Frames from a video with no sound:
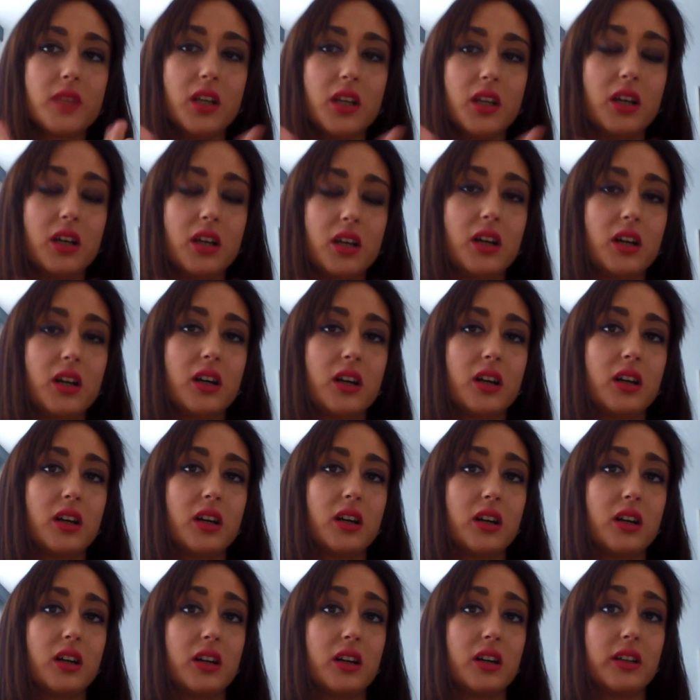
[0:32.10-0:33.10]

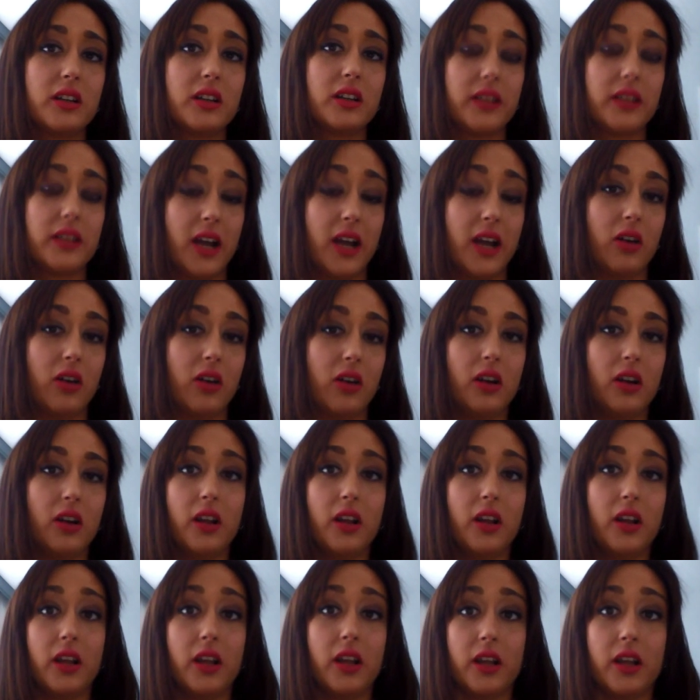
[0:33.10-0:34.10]
Now,
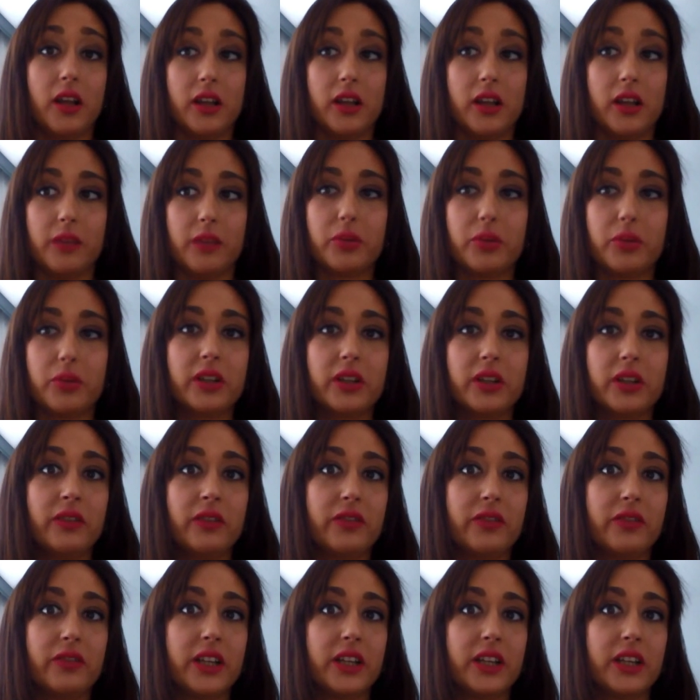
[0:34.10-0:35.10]
important
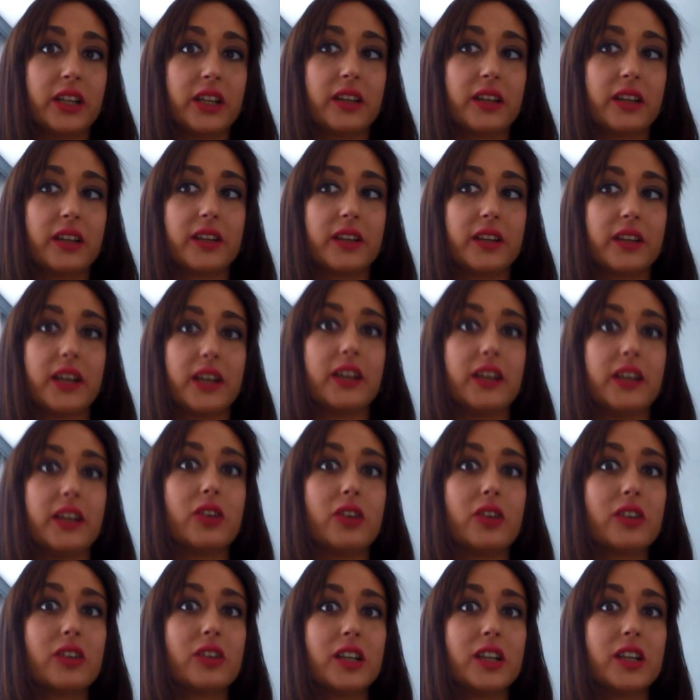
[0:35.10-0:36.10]
thing is that the
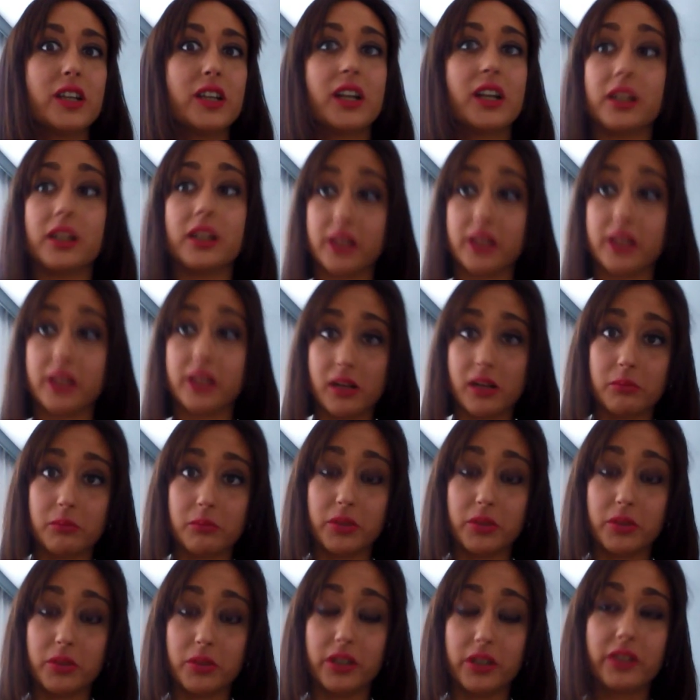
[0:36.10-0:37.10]
ordinal
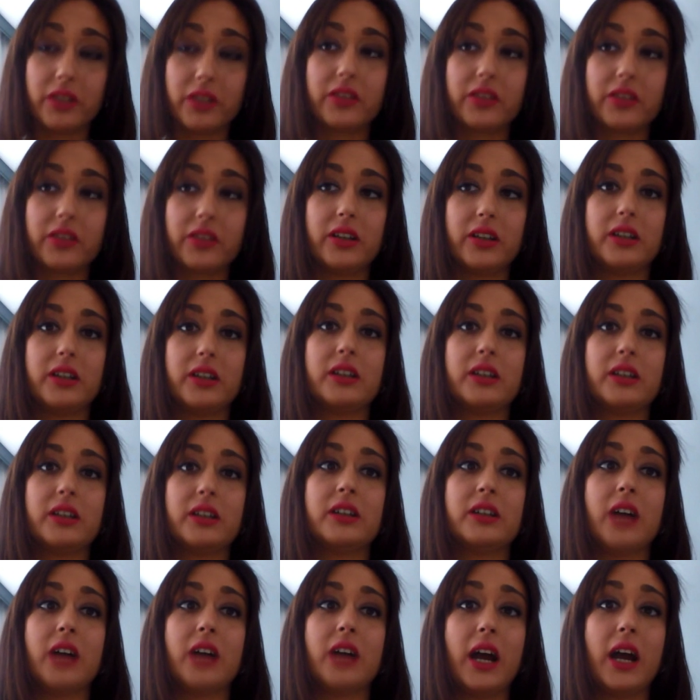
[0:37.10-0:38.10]
numbers
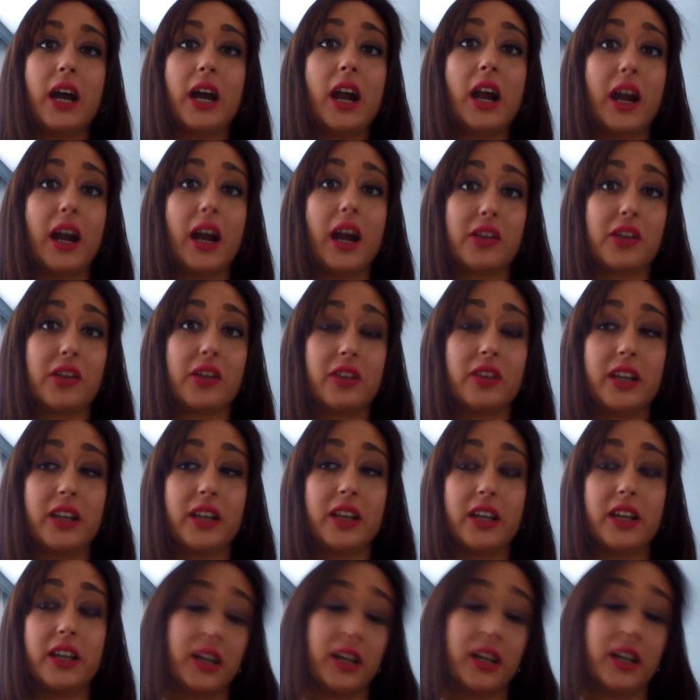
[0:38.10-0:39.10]
are
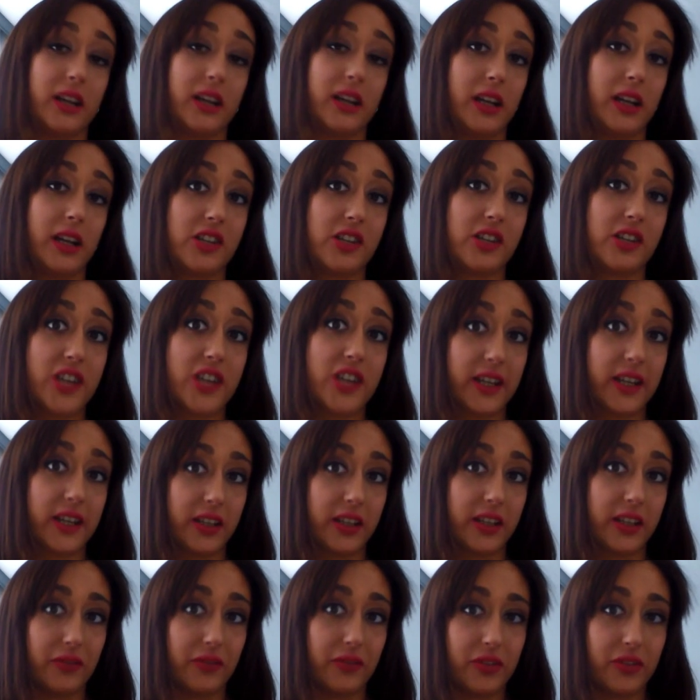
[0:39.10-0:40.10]
actually
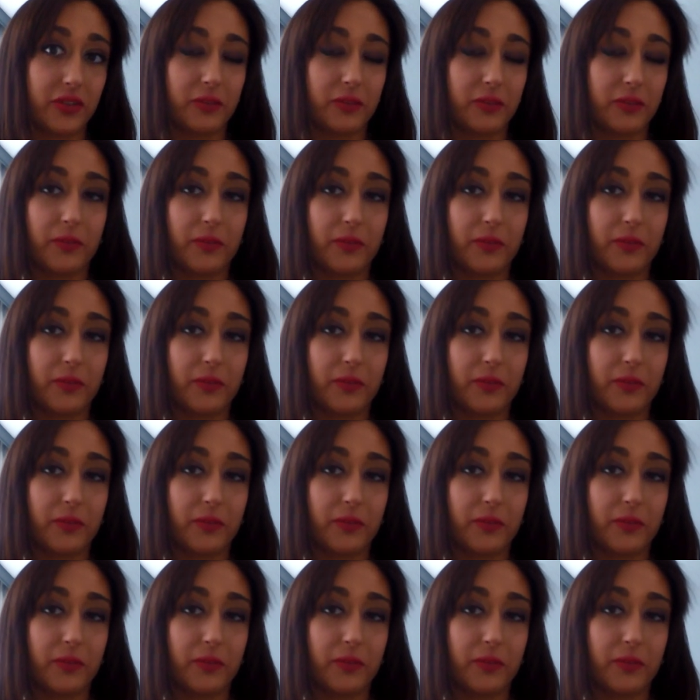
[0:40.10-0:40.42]
adjectives,